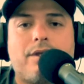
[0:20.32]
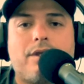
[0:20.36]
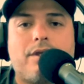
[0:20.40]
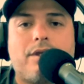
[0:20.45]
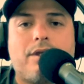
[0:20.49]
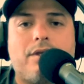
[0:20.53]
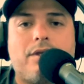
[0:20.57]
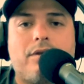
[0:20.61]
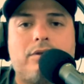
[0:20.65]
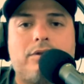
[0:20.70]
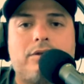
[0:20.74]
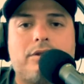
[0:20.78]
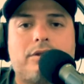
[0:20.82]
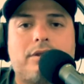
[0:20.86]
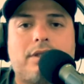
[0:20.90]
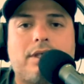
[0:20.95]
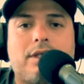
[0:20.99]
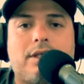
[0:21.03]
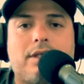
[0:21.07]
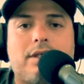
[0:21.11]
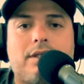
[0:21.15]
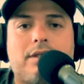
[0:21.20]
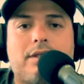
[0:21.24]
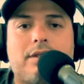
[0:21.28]
You know, just
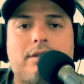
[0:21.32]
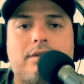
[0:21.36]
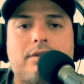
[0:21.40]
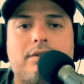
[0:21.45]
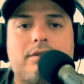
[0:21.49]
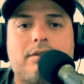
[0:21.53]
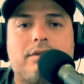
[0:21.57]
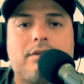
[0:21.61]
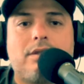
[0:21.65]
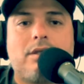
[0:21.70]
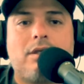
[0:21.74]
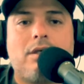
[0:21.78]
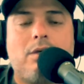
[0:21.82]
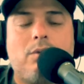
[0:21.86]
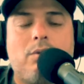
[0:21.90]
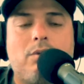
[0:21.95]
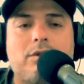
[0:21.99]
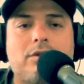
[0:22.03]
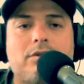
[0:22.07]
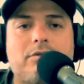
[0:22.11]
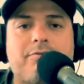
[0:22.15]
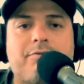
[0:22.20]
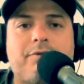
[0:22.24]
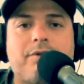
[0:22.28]
kind of
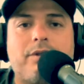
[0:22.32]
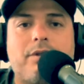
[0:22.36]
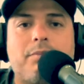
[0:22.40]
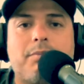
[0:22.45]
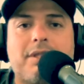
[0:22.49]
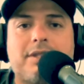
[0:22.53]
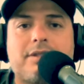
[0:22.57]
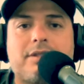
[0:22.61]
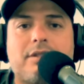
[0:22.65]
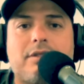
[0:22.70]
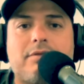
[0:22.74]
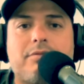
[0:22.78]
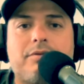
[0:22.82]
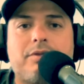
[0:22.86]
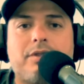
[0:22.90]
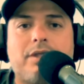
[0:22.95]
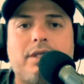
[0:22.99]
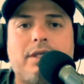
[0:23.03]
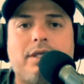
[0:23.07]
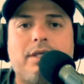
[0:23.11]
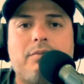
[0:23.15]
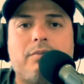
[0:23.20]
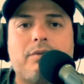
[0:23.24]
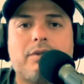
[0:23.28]
wasn't feeling myself
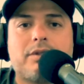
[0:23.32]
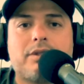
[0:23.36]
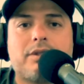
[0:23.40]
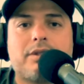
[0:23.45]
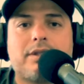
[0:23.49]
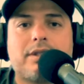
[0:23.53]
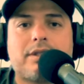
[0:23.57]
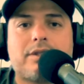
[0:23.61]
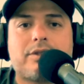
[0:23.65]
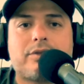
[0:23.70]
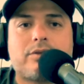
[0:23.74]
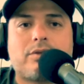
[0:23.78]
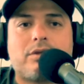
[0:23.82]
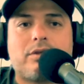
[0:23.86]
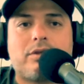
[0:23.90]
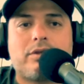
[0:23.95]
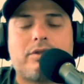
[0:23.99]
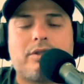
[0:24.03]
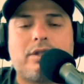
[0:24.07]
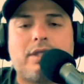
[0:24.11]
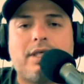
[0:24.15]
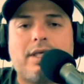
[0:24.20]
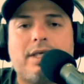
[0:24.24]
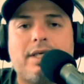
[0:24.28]
today, wasn't as strong
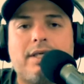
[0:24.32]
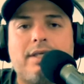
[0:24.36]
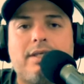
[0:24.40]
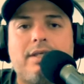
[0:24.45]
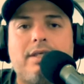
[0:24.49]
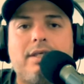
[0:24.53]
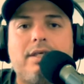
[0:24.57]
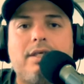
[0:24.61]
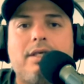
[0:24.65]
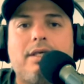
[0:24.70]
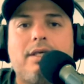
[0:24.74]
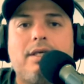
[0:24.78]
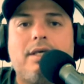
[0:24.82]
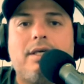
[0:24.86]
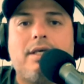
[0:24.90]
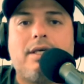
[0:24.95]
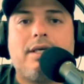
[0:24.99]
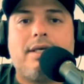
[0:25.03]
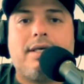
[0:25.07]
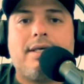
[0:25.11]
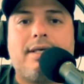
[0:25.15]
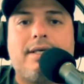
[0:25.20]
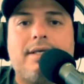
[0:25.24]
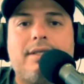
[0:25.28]
today.
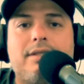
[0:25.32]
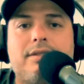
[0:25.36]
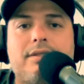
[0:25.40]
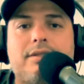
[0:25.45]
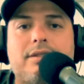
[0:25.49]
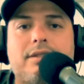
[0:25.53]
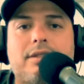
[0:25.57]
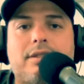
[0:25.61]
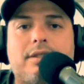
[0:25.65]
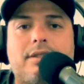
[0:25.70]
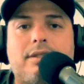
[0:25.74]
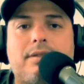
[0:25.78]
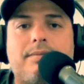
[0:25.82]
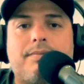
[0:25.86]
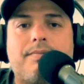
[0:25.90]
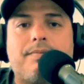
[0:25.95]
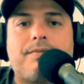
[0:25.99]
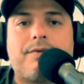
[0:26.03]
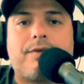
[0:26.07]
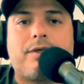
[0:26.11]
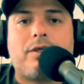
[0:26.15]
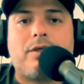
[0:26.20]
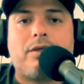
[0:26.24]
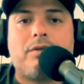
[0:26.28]
And,
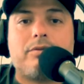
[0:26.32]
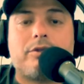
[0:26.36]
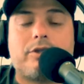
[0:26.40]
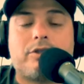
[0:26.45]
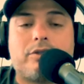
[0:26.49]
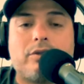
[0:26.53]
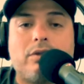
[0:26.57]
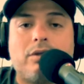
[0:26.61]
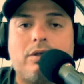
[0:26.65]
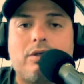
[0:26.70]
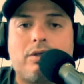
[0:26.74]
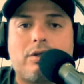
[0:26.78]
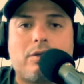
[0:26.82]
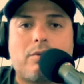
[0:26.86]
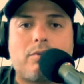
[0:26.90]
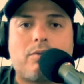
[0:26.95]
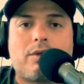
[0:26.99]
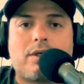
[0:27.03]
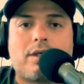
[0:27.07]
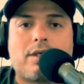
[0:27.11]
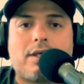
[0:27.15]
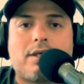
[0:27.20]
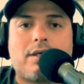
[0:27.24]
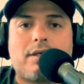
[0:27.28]
um, you know, it was still a good
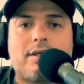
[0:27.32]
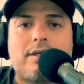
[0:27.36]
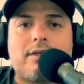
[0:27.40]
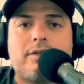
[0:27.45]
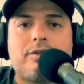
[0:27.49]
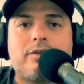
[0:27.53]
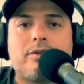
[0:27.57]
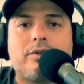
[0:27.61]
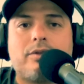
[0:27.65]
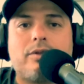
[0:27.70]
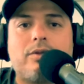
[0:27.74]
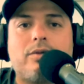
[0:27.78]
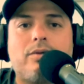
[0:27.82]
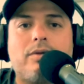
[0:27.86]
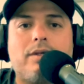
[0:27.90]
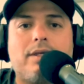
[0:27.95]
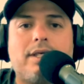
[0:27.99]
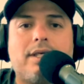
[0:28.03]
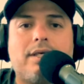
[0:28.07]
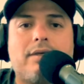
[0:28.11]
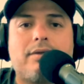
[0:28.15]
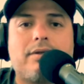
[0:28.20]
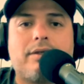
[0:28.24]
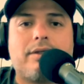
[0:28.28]
workout. I enjoy going
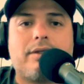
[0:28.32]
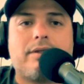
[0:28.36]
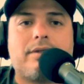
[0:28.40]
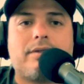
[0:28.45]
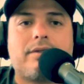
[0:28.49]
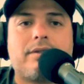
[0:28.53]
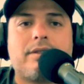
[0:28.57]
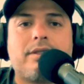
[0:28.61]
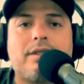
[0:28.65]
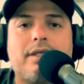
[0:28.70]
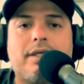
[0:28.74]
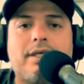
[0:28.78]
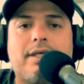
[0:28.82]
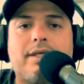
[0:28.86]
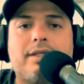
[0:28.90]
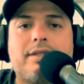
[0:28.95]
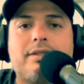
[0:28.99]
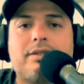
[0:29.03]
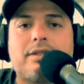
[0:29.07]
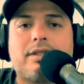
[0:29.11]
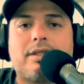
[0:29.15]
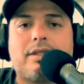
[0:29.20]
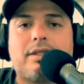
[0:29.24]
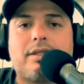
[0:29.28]
down there
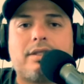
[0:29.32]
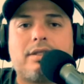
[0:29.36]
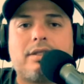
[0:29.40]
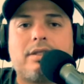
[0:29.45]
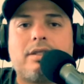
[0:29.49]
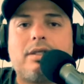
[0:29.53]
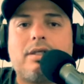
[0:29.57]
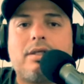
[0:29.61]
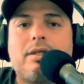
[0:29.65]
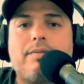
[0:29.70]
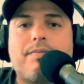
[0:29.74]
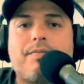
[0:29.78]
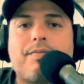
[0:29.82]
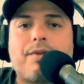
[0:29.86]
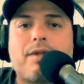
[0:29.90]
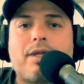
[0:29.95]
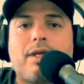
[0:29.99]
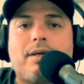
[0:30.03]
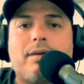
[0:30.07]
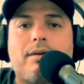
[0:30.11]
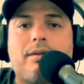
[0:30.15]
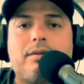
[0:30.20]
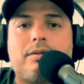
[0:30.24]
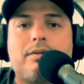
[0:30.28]
and uh,
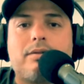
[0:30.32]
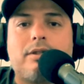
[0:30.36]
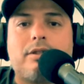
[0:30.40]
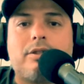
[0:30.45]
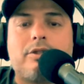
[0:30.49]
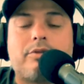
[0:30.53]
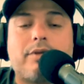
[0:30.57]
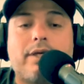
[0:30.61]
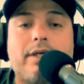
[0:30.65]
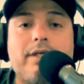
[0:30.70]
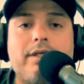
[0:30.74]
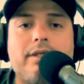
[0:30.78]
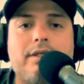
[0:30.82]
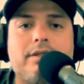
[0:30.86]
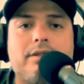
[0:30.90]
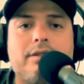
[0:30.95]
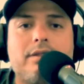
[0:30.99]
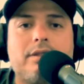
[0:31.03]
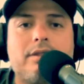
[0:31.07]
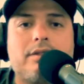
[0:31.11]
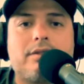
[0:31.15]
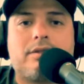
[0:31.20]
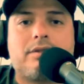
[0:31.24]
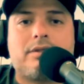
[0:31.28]
and and training.
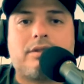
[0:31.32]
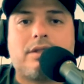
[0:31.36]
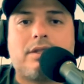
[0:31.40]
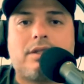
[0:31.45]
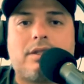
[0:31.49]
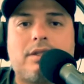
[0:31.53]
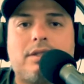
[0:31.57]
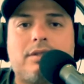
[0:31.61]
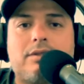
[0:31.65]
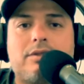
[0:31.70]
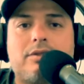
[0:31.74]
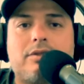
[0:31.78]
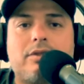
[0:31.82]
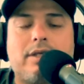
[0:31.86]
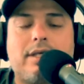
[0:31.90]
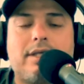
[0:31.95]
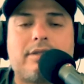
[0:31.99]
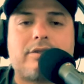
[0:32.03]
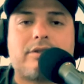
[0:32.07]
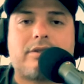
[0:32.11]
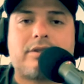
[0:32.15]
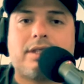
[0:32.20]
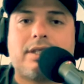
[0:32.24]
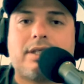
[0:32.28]
It's uh, it's good
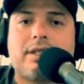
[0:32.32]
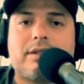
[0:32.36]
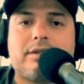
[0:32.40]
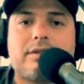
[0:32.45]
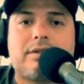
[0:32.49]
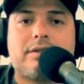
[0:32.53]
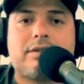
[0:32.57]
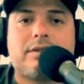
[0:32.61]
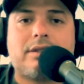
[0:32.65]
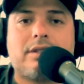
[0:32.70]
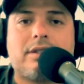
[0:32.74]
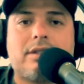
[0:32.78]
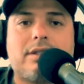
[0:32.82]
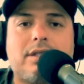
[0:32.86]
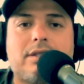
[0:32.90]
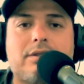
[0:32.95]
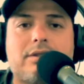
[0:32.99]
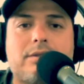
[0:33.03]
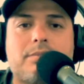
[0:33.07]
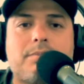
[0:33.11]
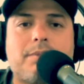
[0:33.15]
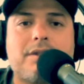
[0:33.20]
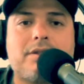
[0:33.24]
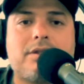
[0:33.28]
exercise, and
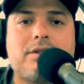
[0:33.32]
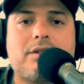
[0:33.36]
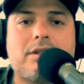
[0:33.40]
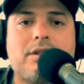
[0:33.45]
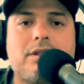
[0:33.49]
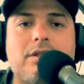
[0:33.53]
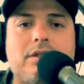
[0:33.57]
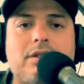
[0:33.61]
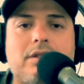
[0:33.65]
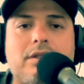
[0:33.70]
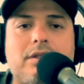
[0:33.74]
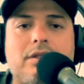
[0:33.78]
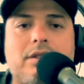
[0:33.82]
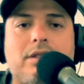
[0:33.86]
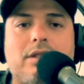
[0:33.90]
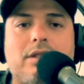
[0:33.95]
that's basically...